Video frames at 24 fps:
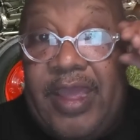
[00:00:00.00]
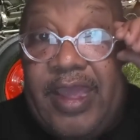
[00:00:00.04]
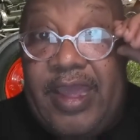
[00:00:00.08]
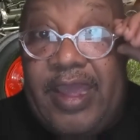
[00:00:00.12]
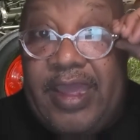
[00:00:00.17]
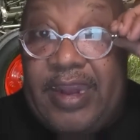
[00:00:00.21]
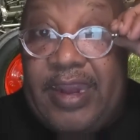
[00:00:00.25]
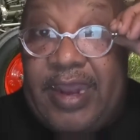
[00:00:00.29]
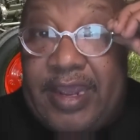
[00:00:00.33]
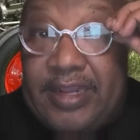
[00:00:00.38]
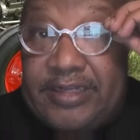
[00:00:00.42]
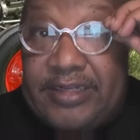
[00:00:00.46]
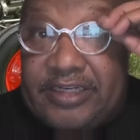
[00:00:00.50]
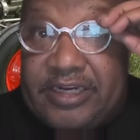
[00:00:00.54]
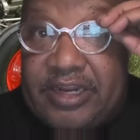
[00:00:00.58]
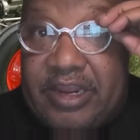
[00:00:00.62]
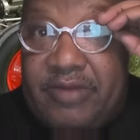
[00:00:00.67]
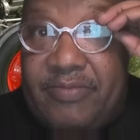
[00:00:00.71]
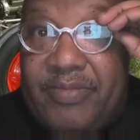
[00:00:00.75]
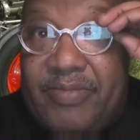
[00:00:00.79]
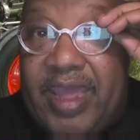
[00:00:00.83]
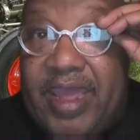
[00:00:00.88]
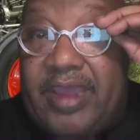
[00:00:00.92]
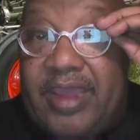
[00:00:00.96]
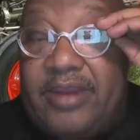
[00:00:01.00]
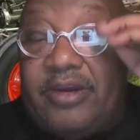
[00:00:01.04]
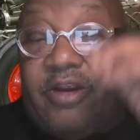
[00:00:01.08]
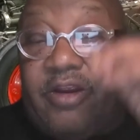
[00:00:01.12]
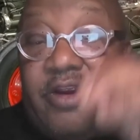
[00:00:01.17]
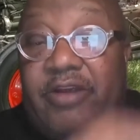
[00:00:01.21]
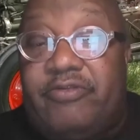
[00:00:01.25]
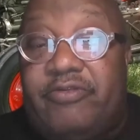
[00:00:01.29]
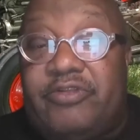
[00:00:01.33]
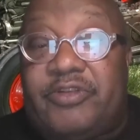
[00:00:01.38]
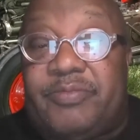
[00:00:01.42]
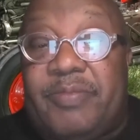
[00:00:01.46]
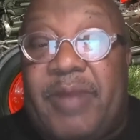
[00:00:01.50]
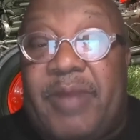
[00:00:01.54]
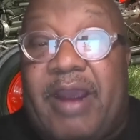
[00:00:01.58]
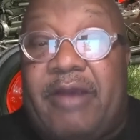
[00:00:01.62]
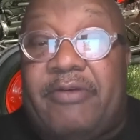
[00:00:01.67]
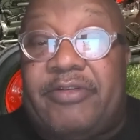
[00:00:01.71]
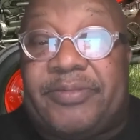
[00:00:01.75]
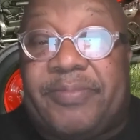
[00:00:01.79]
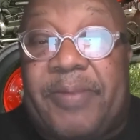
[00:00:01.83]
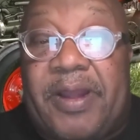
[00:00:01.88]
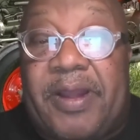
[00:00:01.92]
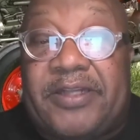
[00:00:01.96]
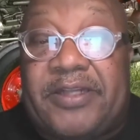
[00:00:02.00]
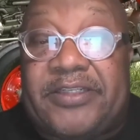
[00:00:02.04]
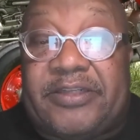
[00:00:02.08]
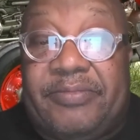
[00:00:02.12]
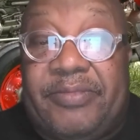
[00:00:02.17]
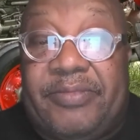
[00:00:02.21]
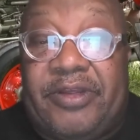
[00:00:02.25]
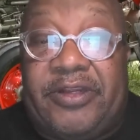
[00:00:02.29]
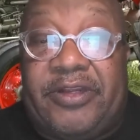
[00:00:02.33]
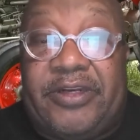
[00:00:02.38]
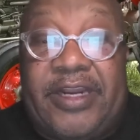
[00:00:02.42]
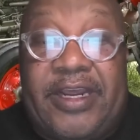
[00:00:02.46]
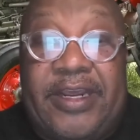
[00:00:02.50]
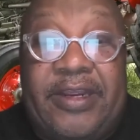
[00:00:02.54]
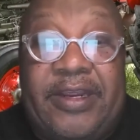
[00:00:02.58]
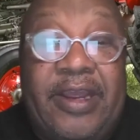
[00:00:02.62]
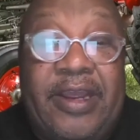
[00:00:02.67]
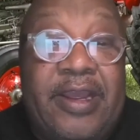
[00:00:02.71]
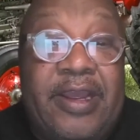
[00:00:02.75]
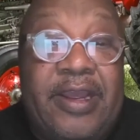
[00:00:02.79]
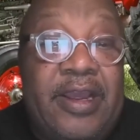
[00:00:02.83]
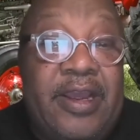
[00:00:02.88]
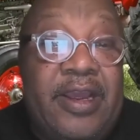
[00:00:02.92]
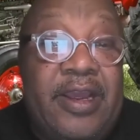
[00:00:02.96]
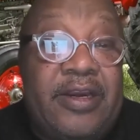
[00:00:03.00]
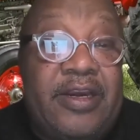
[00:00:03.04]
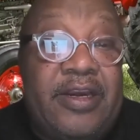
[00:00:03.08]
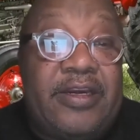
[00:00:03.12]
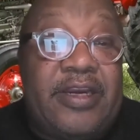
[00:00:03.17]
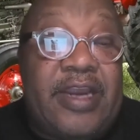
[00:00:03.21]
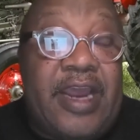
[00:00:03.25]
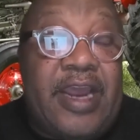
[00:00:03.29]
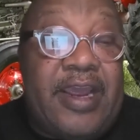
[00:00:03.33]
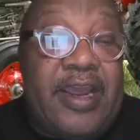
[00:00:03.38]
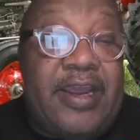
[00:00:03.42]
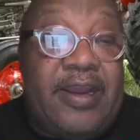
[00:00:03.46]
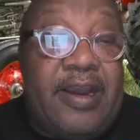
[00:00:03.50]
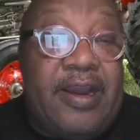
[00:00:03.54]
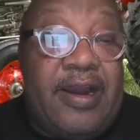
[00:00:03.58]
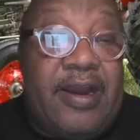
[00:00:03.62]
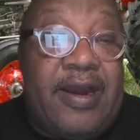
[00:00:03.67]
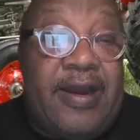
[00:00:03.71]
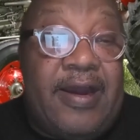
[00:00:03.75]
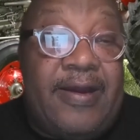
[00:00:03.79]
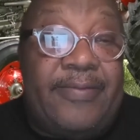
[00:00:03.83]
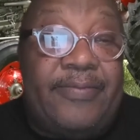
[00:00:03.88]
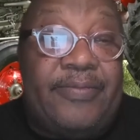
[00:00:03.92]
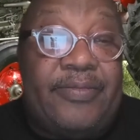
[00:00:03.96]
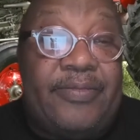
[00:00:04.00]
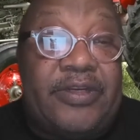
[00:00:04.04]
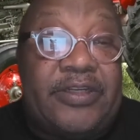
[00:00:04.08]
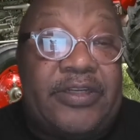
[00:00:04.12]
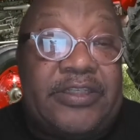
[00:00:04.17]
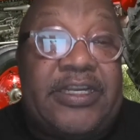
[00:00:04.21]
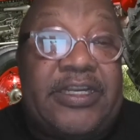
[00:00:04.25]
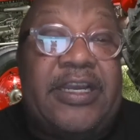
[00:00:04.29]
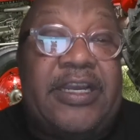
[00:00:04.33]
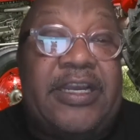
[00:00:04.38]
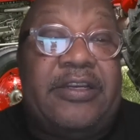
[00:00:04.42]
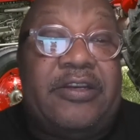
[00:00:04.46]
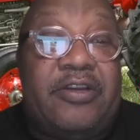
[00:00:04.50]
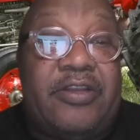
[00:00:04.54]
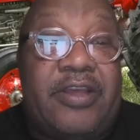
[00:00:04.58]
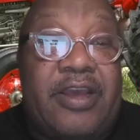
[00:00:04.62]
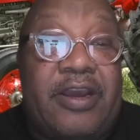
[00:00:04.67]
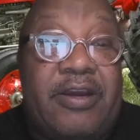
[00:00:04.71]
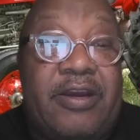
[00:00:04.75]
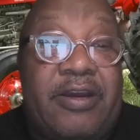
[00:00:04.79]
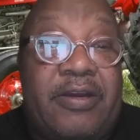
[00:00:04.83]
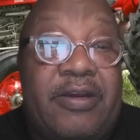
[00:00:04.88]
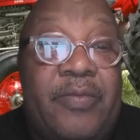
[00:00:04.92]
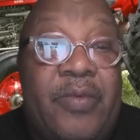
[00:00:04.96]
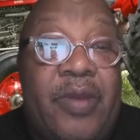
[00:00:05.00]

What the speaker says: And as the commander, it was my responsibility to see to their